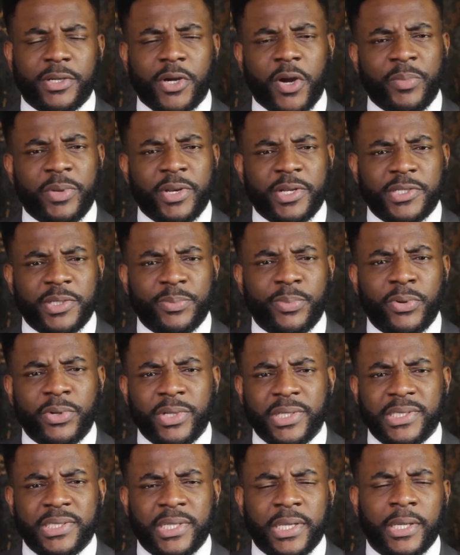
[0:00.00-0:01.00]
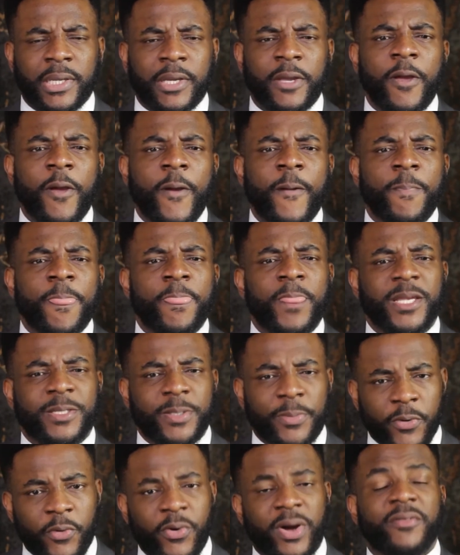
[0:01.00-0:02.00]
community policing. There's
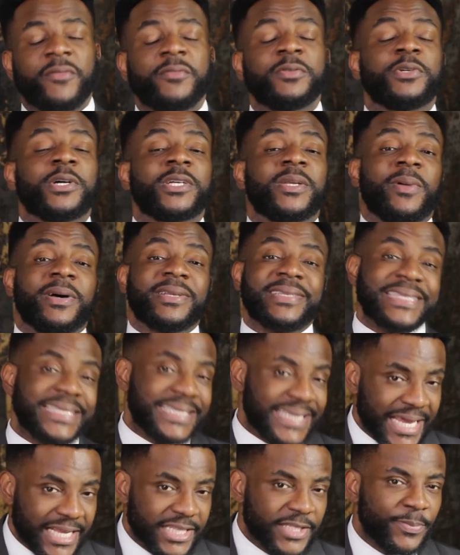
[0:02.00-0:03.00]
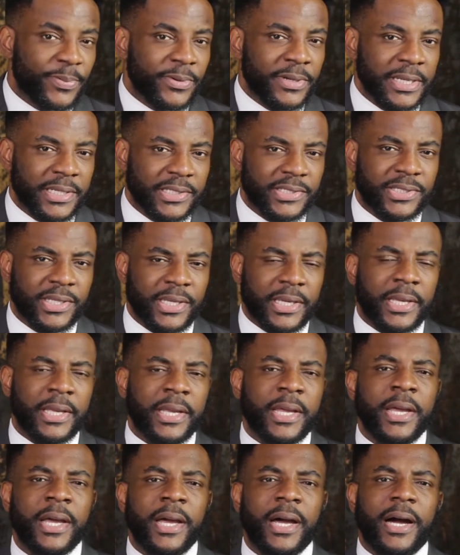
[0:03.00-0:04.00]
people who have even talked about state policing.
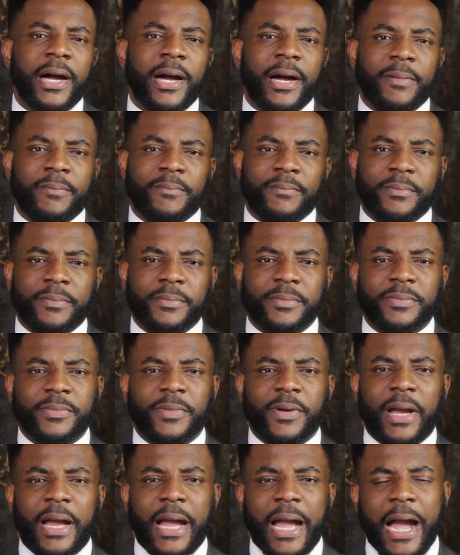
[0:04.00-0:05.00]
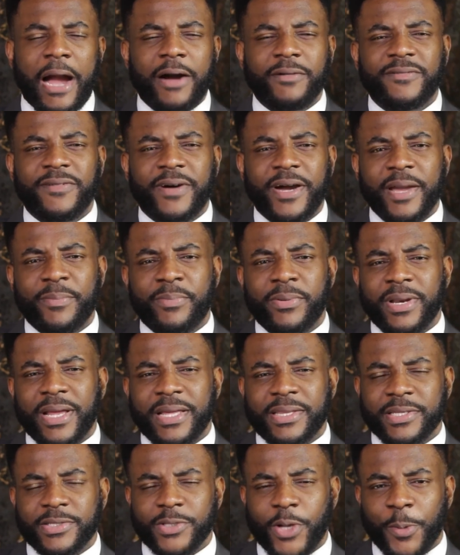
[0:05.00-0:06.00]
How viable are
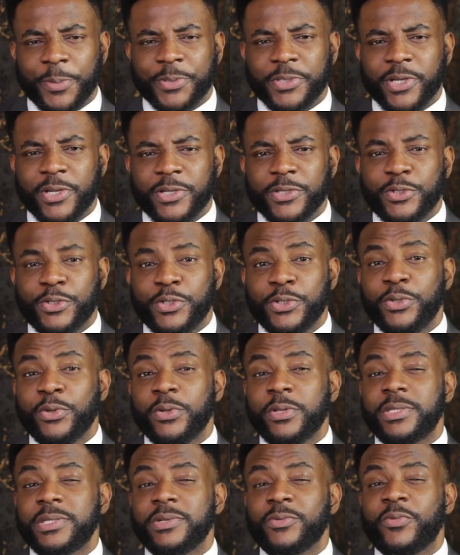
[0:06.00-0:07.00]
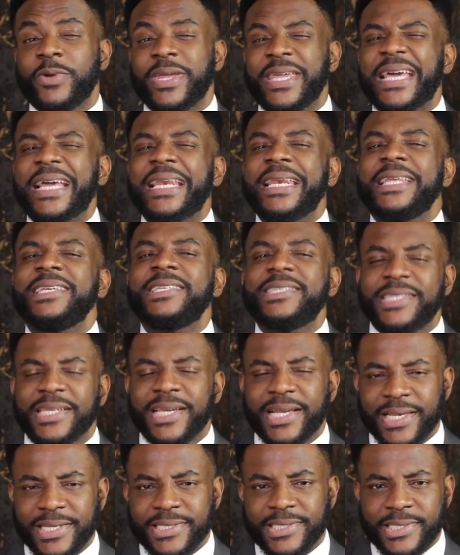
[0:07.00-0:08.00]
these options? Do you
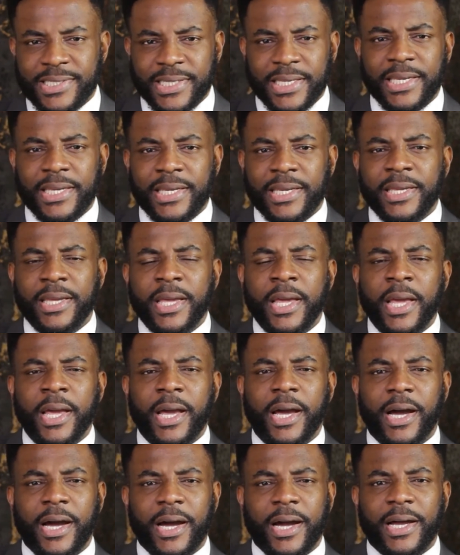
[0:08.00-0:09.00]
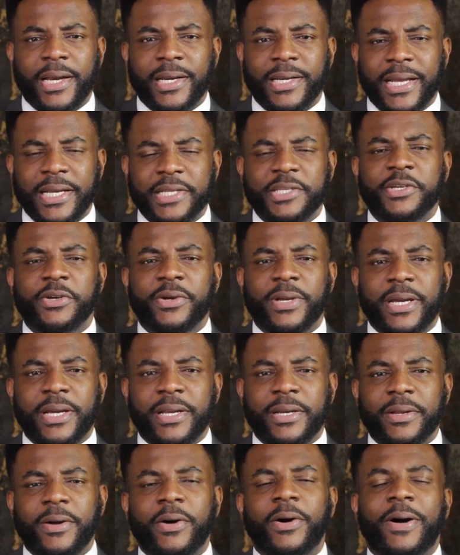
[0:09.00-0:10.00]
realistically see
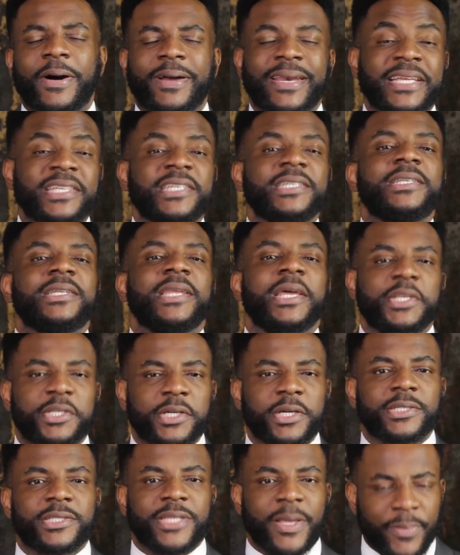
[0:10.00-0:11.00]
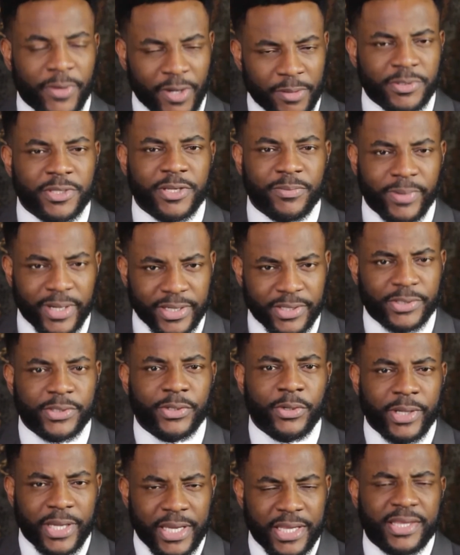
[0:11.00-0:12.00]
Nigeria or our legislature stepping up to the plate to say,
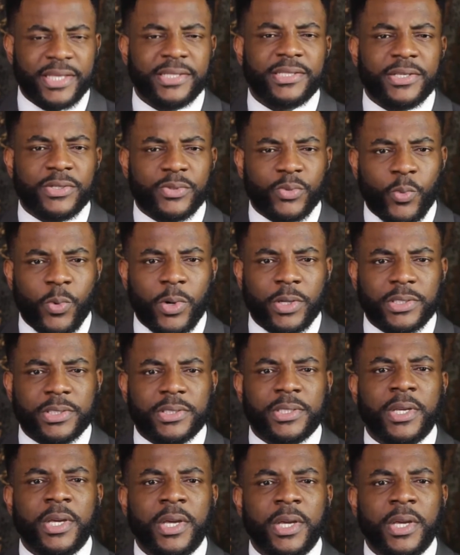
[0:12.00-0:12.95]
okay, this is what